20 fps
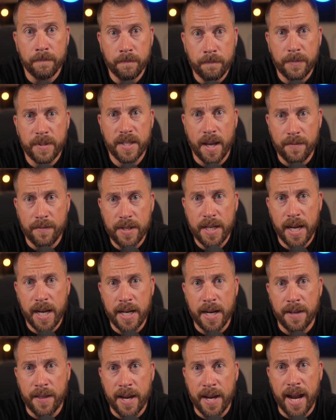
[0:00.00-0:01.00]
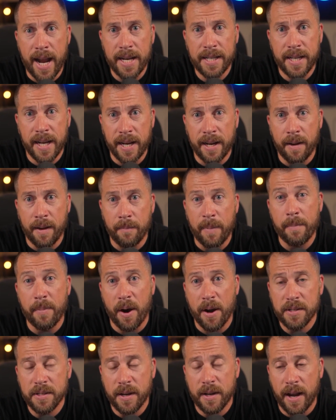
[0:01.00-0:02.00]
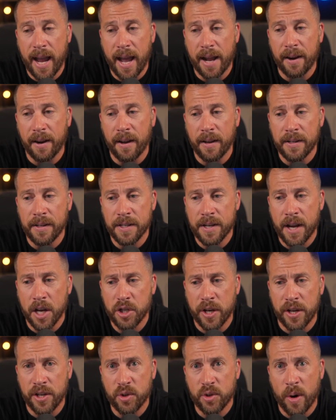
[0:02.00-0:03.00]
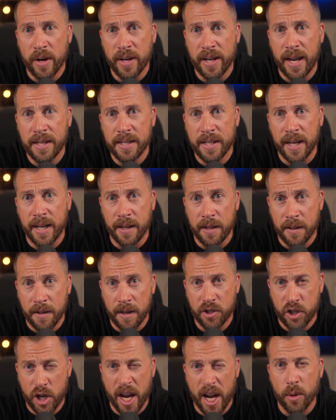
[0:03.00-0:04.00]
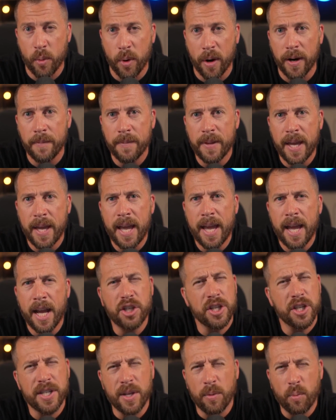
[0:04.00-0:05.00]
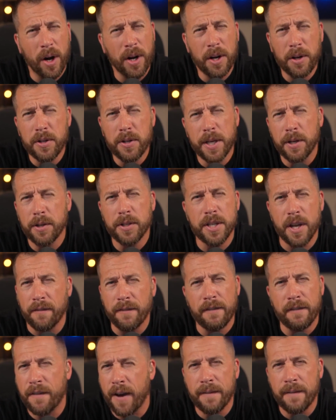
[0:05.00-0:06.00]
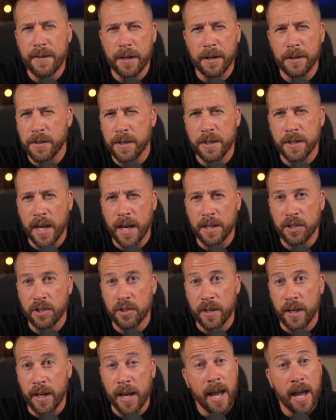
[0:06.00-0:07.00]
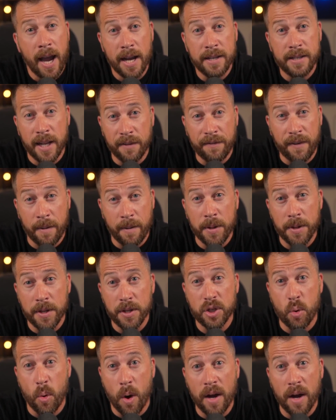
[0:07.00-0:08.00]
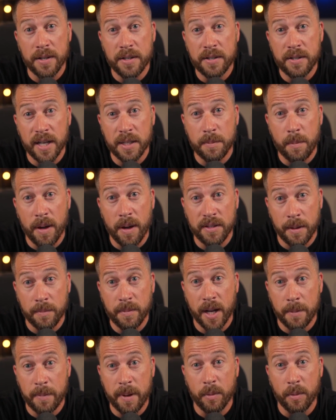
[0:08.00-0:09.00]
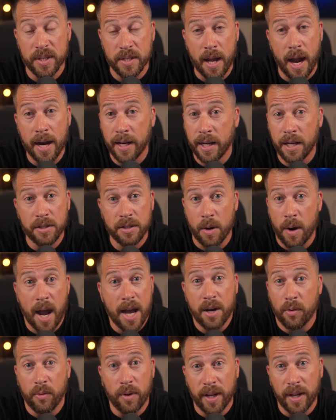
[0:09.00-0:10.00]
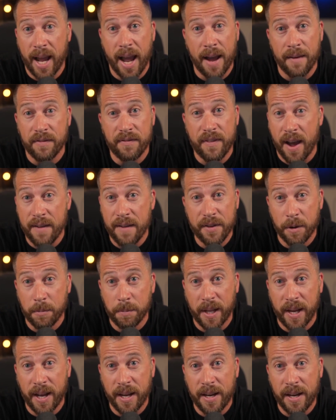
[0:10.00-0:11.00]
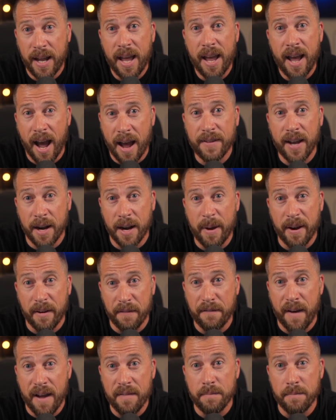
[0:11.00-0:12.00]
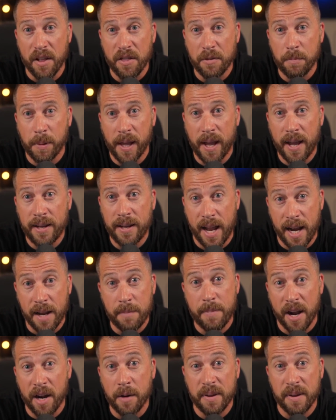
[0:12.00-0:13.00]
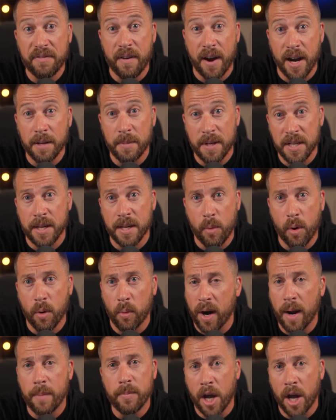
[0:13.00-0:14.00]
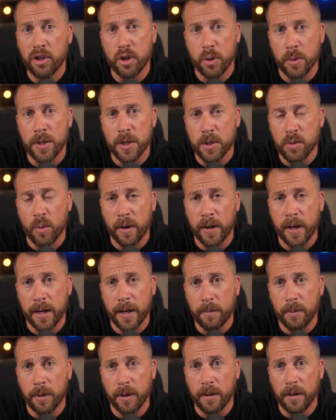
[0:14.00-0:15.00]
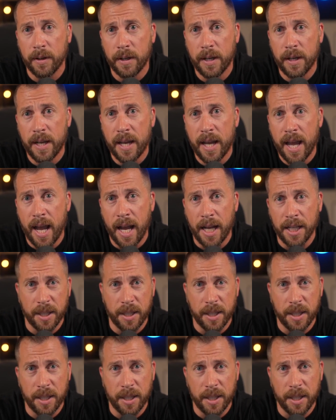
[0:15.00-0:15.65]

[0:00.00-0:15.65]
17 and then 18. Okay. My boss and I had a discussion in 2018, and then January. And she said, where do you see yourself in 5 years in this agency? I said, if I'm on the squad in 6 months, I'm going to be resigning. So I don't really have a 5-year plan. I've got about a 5-month plan, and it better be finding me somewhere where I'm not doing this work anymore. And she